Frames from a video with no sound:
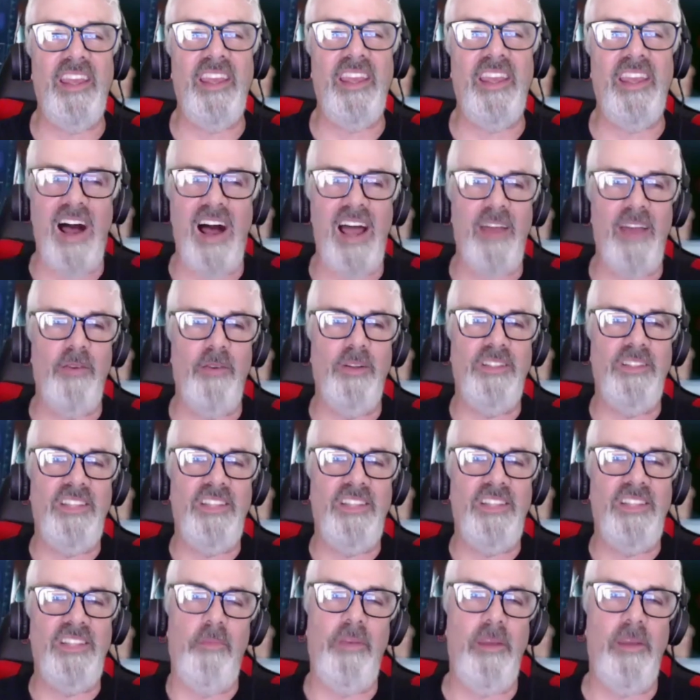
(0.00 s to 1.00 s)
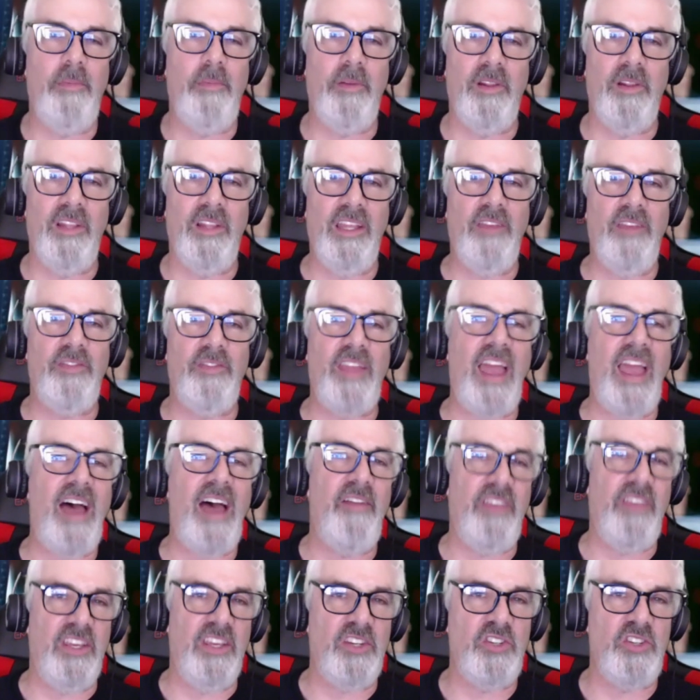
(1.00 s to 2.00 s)
I would tell people if they
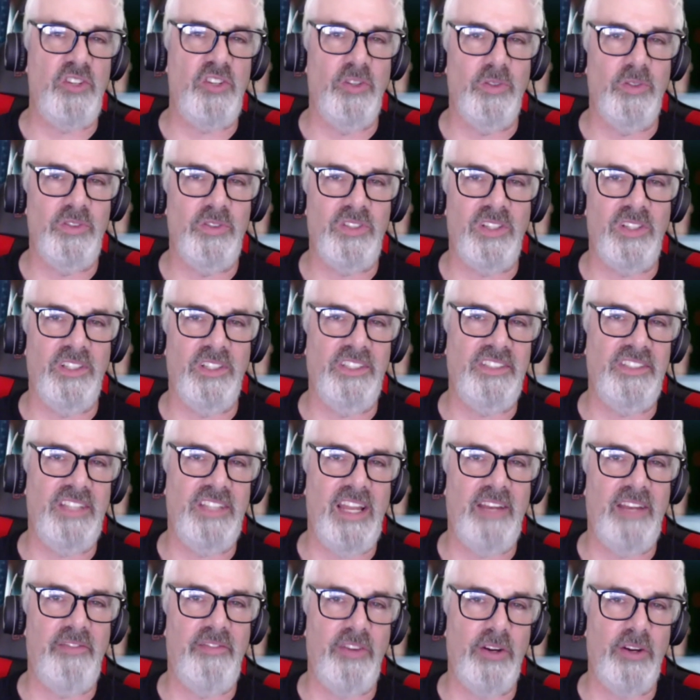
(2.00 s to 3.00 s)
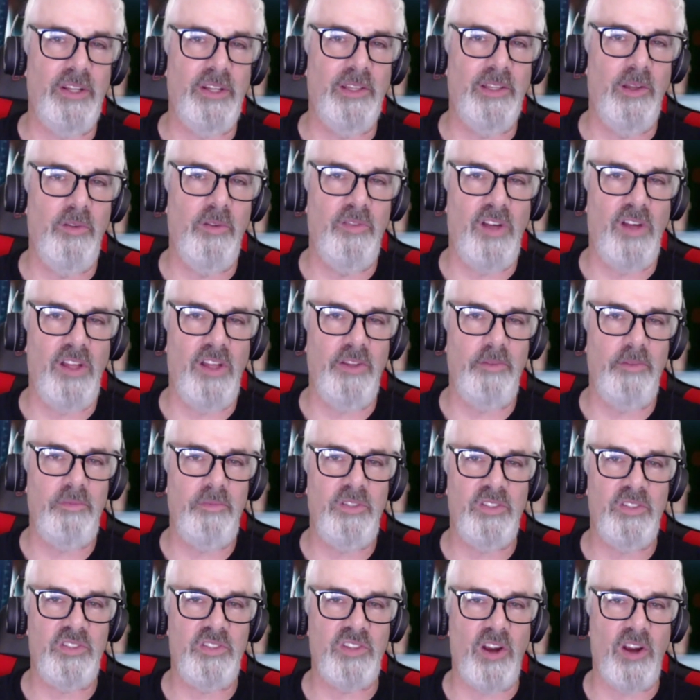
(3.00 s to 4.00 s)
have issues to listen at a very low volume
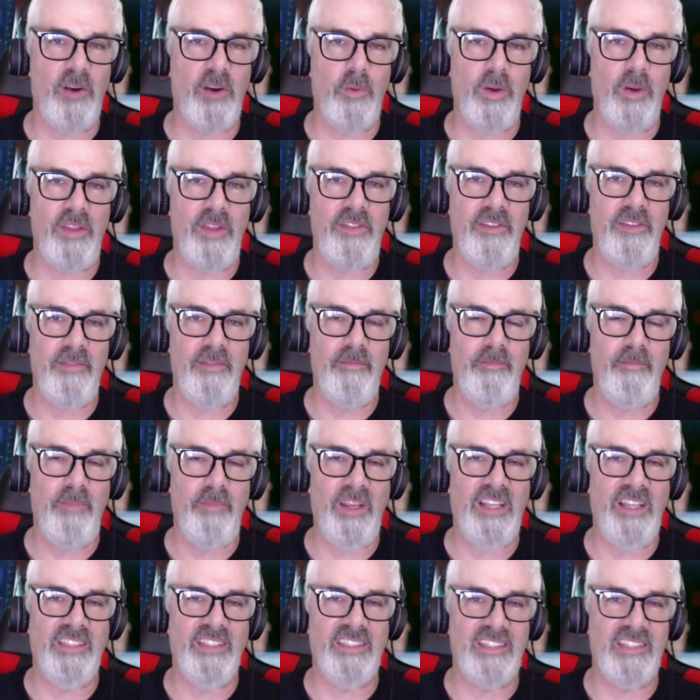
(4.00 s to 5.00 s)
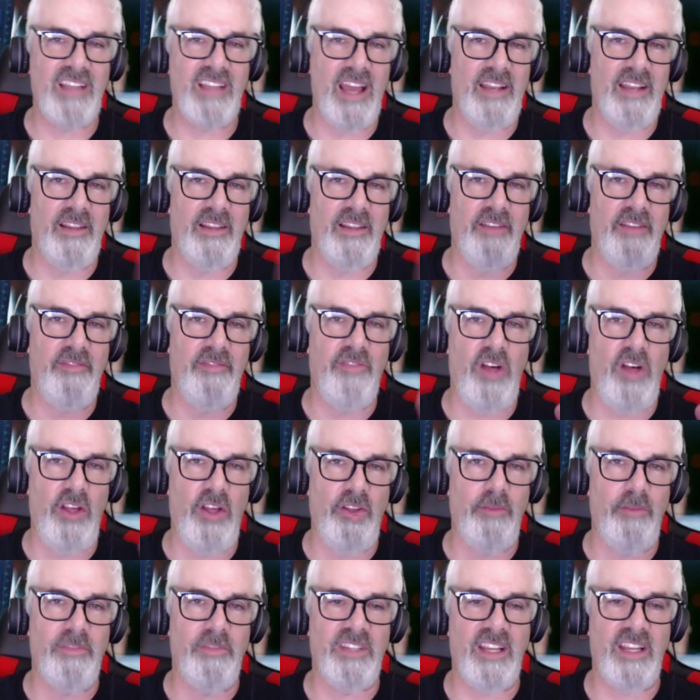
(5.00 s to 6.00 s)
to start with, because it's kind of like
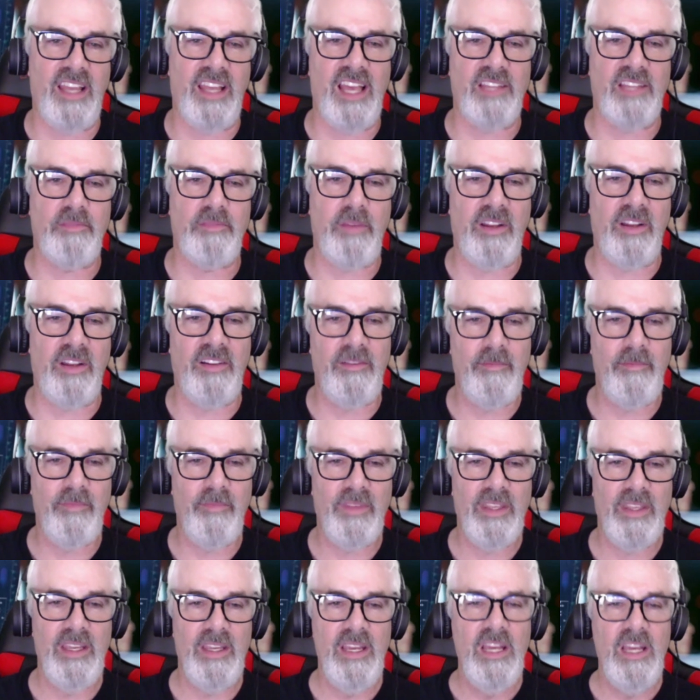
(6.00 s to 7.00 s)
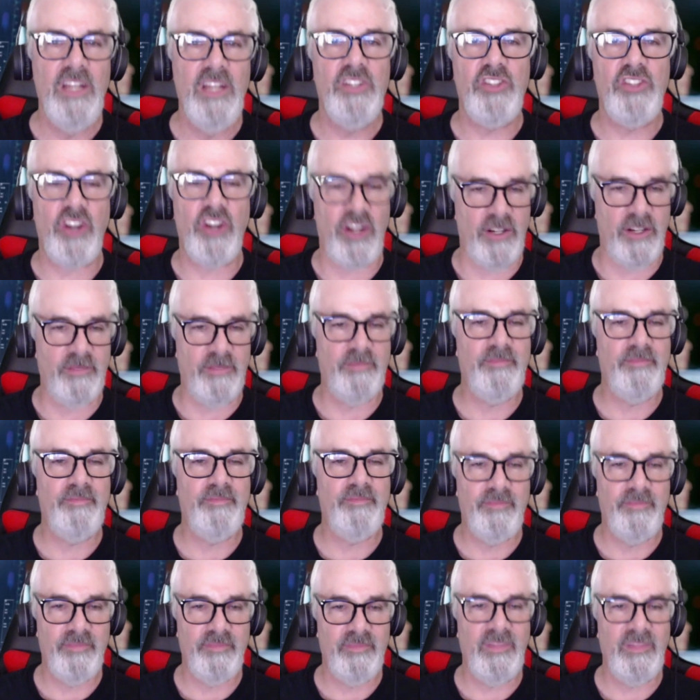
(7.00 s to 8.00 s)
volumes of gas pedal. Sure.
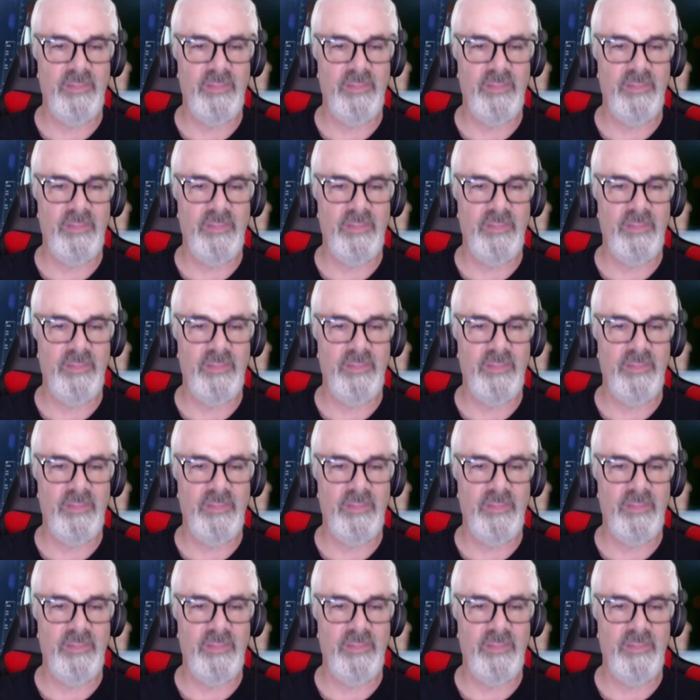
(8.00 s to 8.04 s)
Yeah.